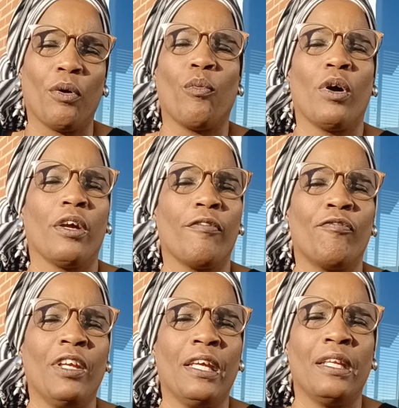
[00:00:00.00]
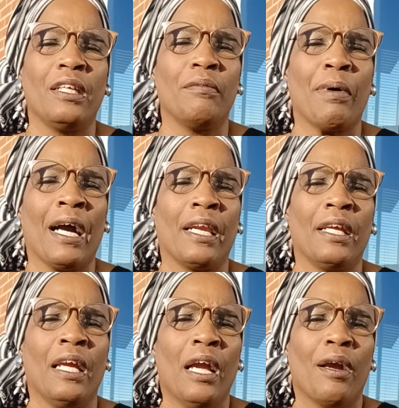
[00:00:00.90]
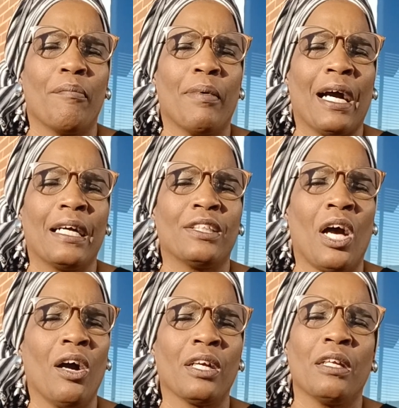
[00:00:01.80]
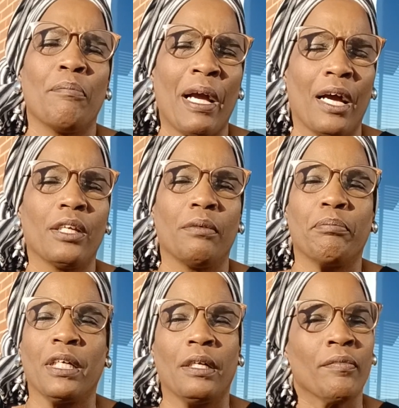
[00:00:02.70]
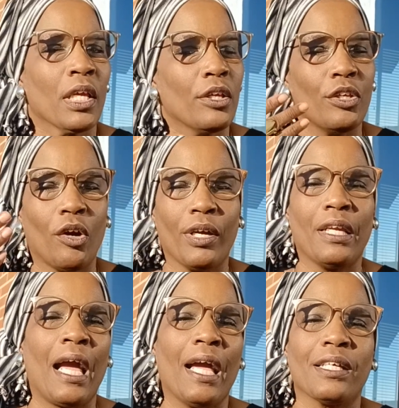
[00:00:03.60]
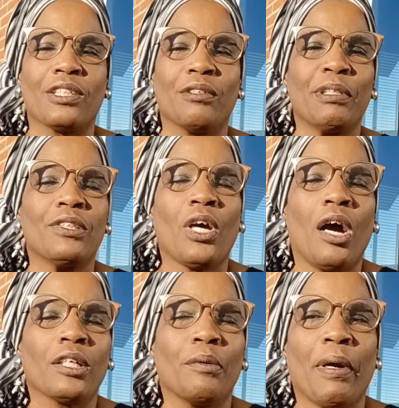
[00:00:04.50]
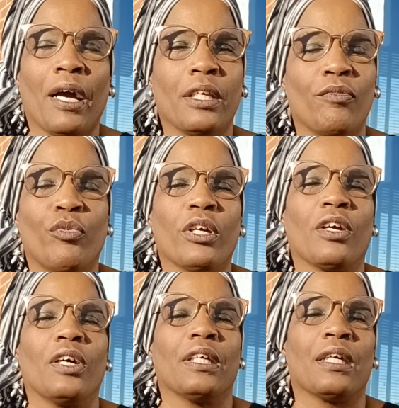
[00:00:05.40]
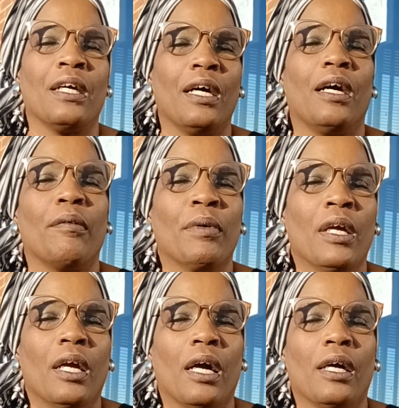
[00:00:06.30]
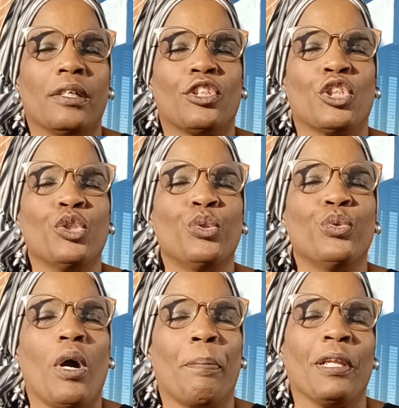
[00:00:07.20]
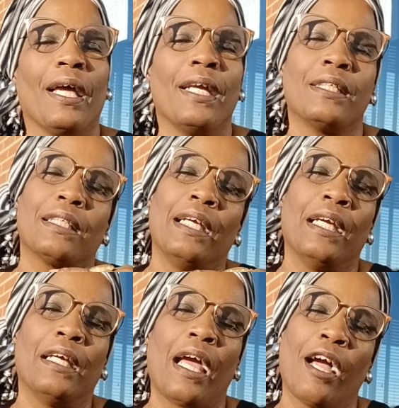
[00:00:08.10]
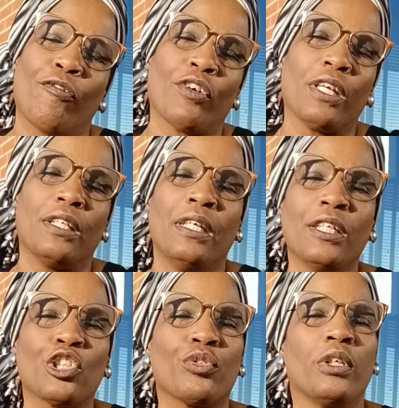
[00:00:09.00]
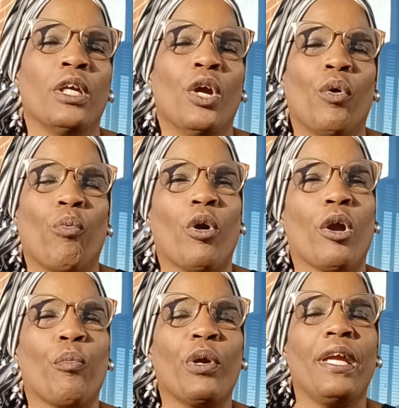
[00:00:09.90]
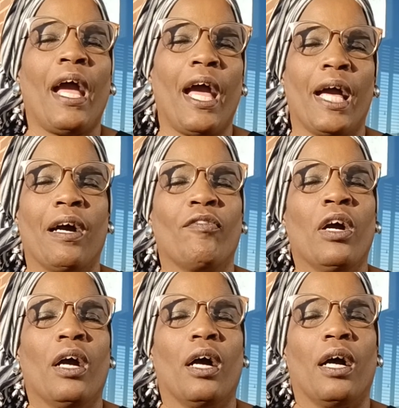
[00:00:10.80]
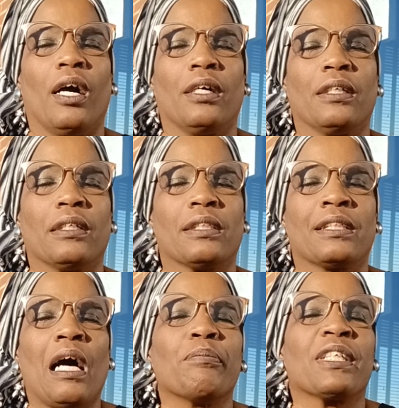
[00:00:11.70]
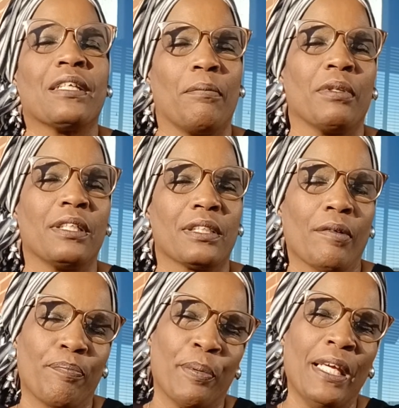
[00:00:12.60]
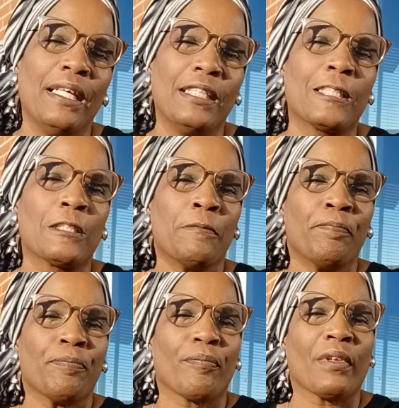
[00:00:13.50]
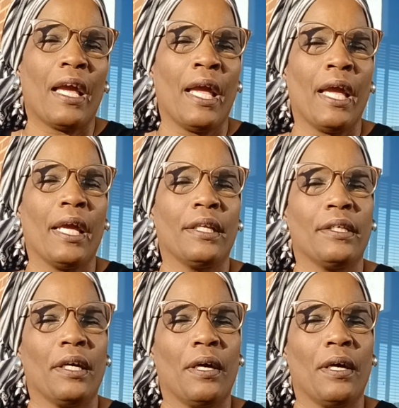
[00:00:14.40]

don't want to offend anybody by talking about it, but it has to be talked about if we're going to come to a place in African history where we have some semblance of peace and